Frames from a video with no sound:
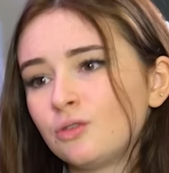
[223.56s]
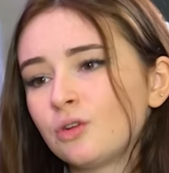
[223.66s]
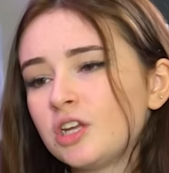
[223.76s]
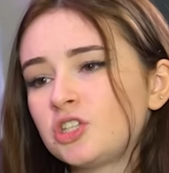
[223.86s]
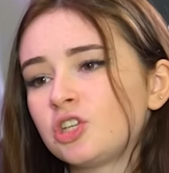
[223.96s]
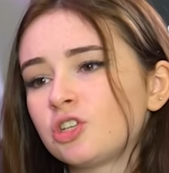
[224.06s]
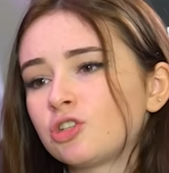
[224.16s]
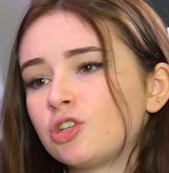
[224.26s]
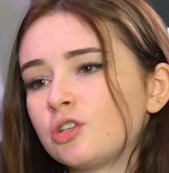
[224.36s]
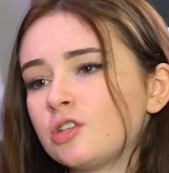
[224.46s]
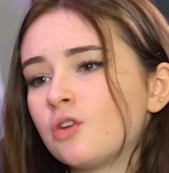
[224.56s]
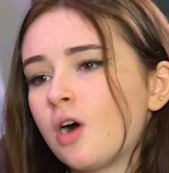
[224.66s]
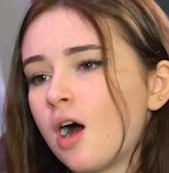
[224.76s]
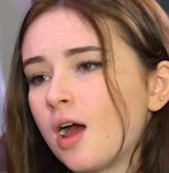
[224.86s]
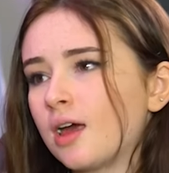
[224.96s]
You're literally just using your
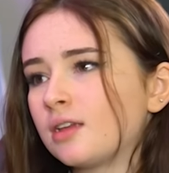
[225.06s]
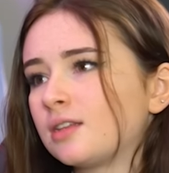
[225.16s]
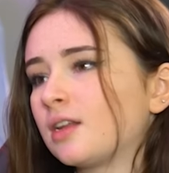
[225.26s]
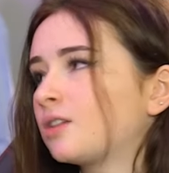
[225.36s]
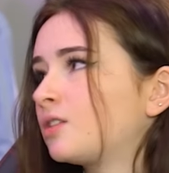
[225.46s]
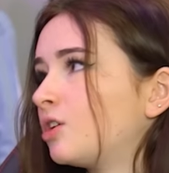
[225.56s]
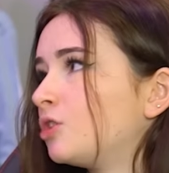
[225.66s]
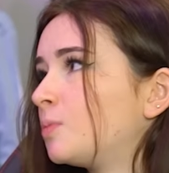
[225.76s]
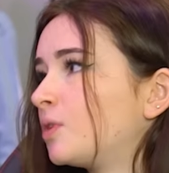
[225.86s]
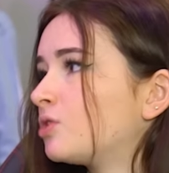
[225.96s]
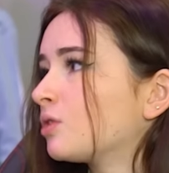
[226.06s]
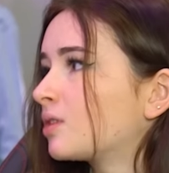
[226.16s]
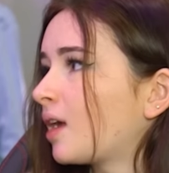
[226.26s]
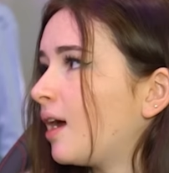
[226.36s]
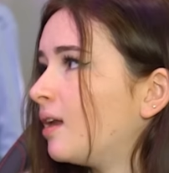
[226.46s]
height as an excuse because you're
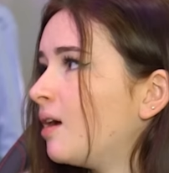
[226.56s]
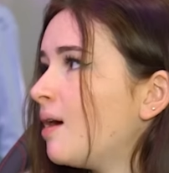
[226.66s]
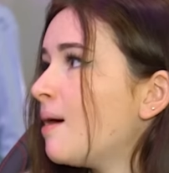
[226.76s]
scared.